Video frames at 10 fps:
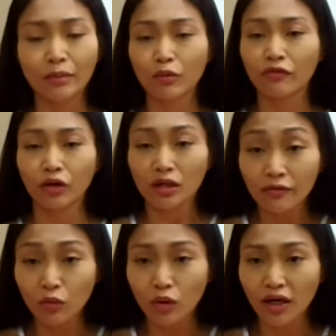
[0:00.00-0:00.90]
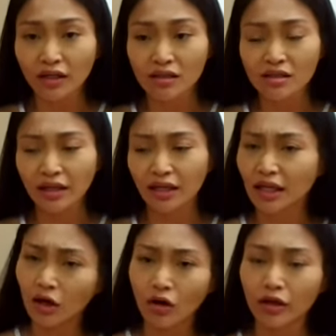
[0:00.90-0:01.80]
with your loved ones. Like, a
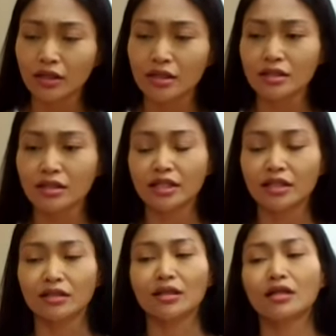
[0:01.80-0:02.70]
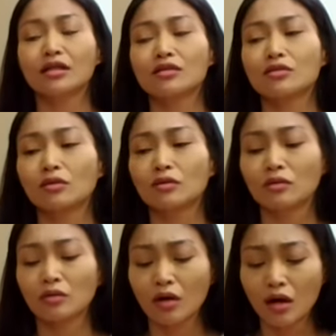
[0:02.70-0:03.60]
lot is needed.
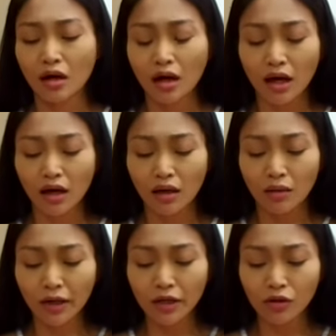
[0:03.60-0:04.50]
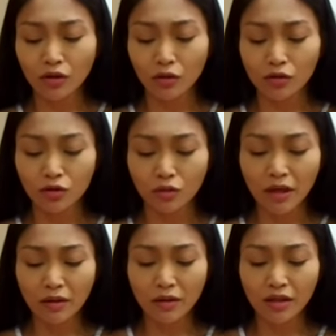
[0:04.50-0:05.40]
So I don't know. So
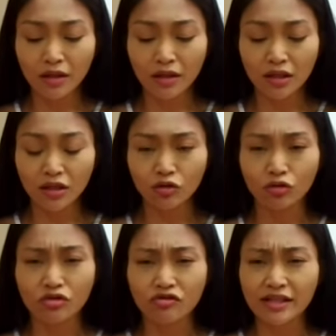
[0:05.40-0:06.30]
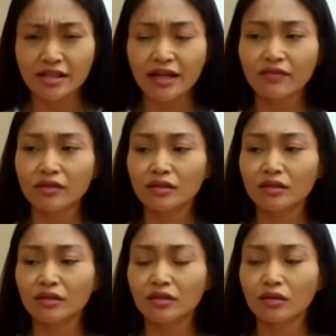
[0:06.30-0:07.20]
maybe due to stress
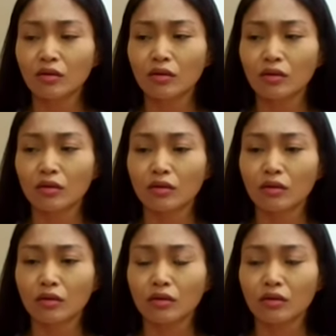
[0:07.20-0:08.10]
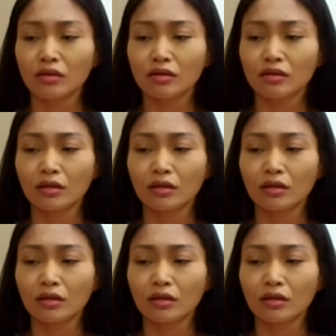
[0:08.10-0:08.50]
level, or